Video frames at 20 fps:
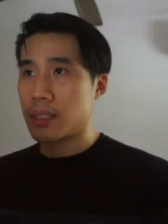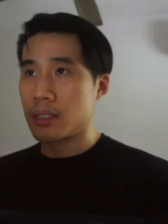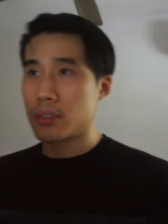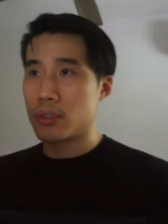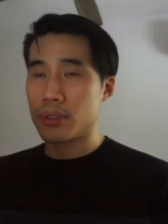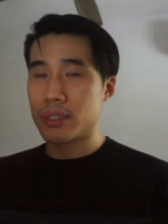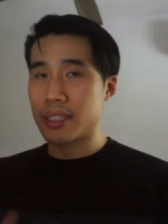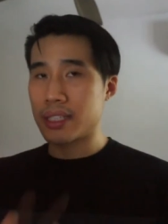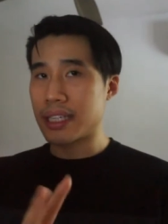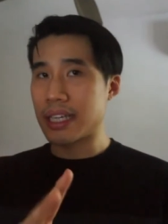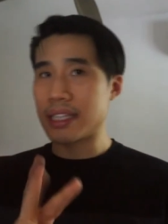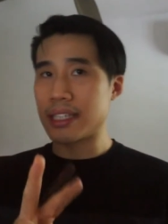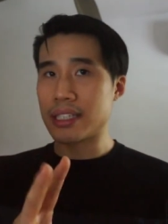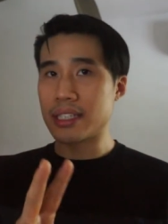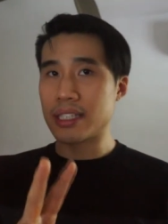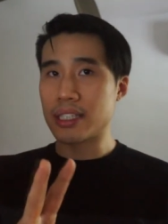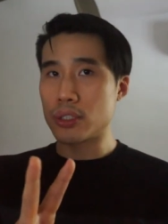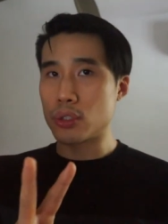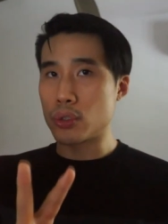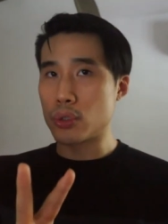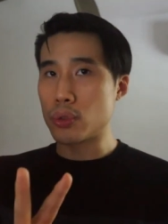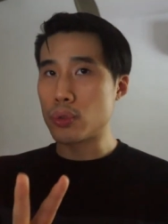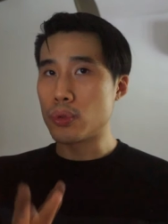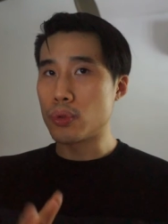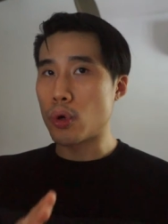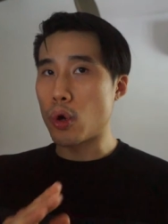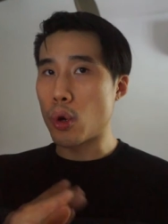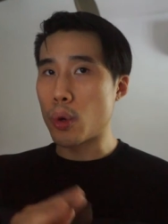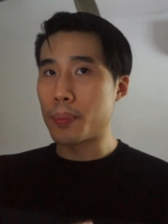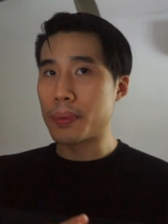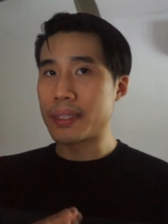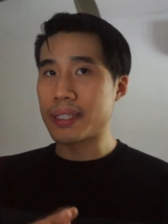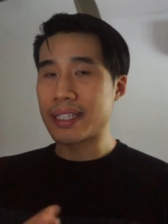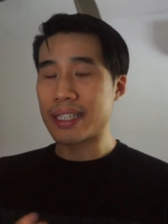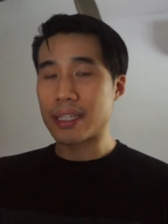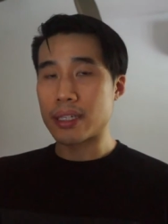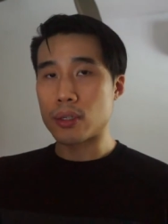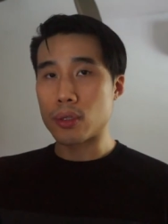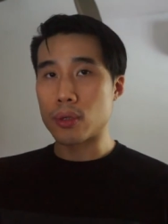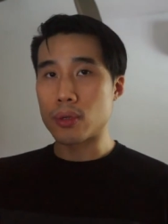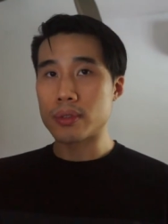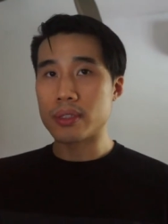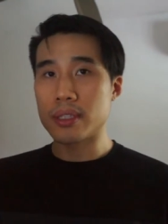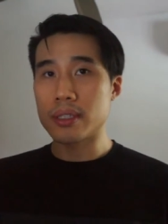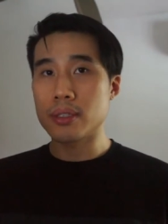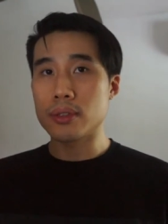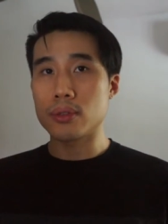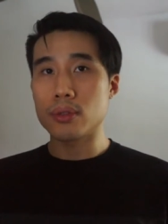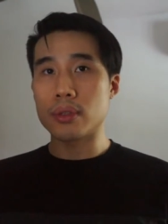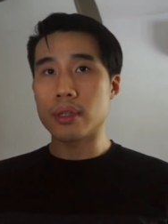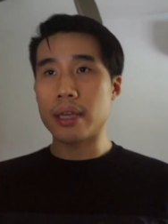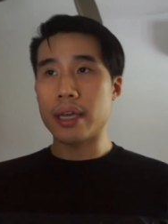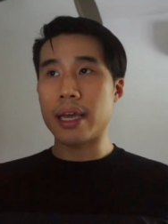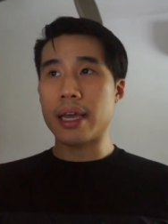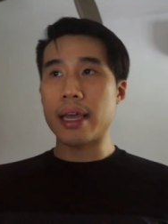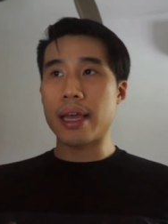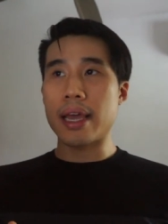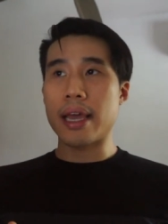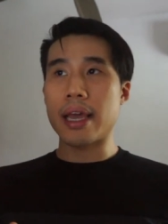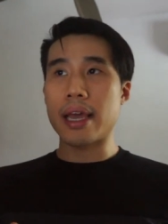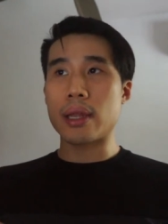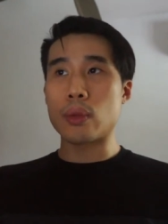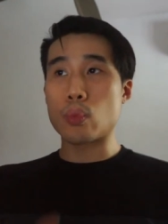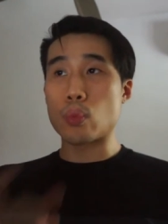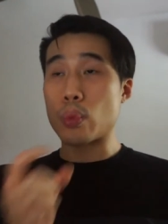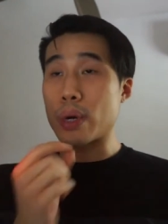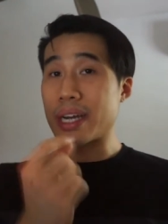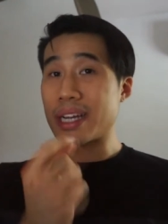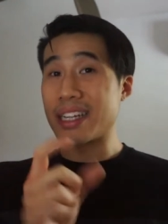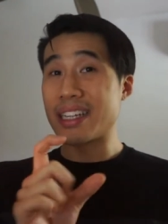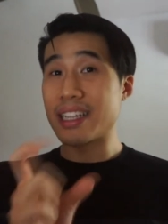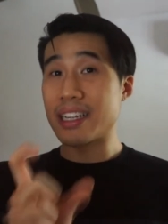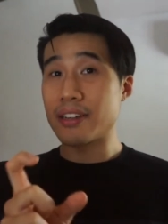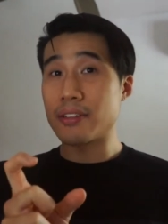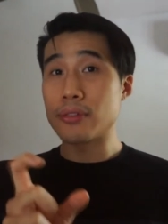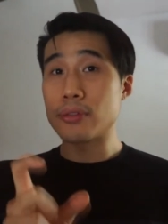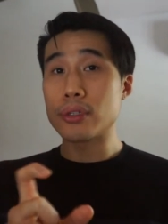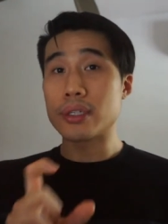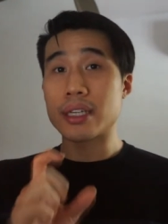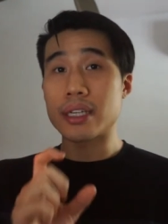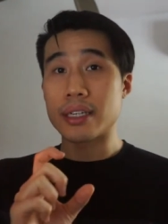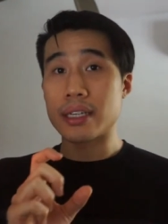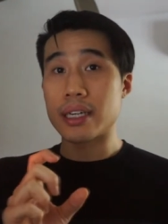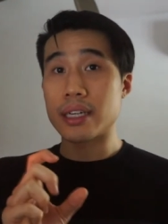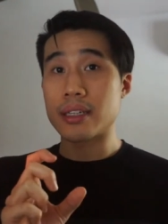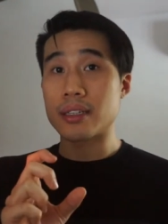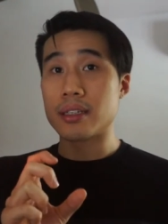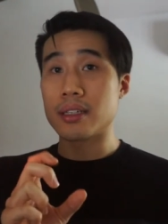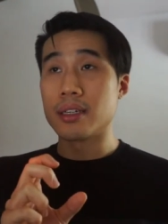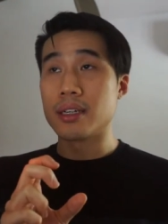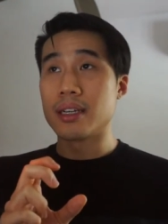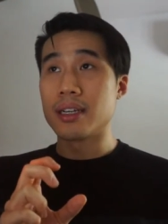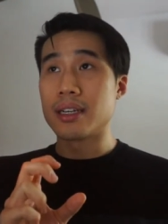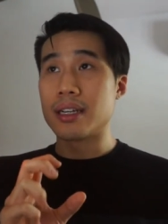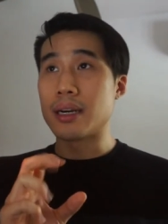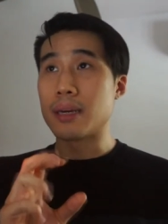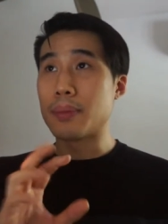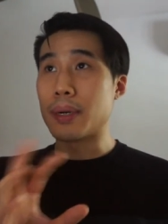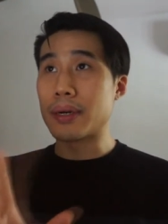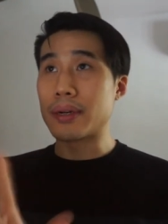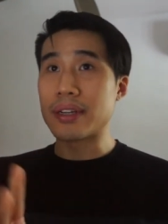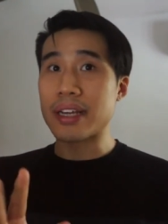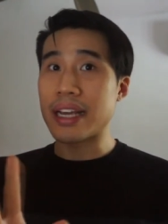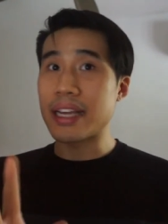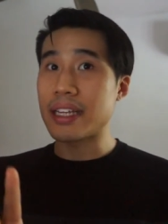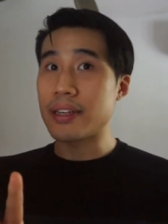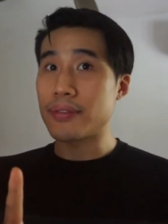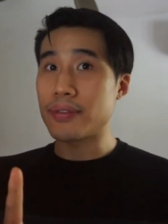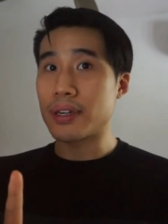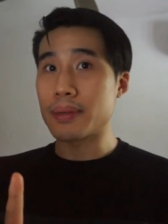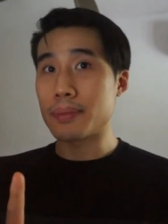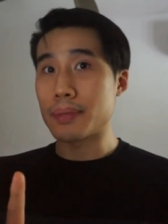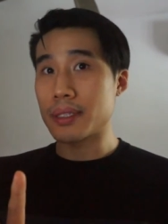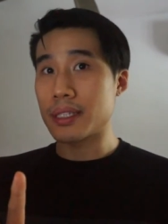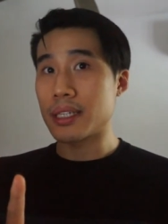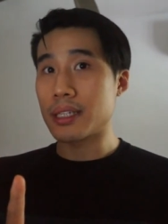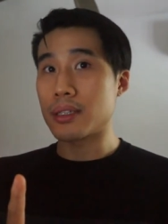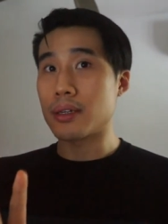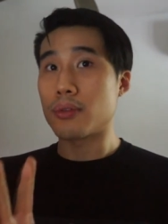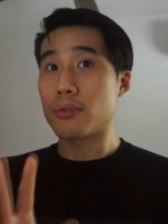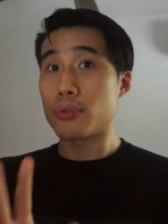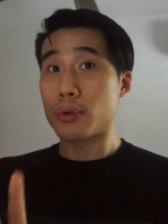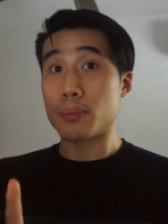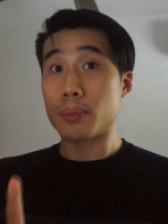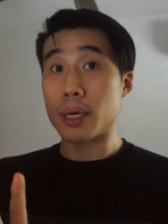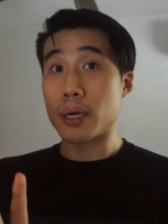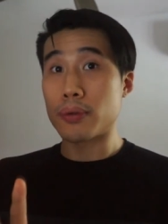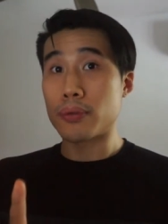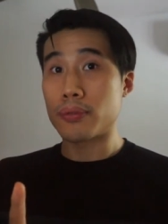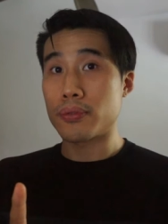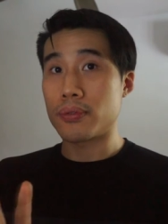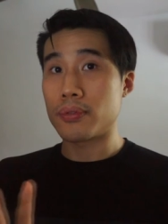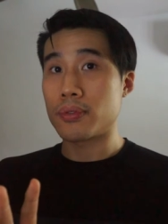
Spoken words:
So just getting this 2, opening and closing, and wide and narrow, you can get about 85% of your mouth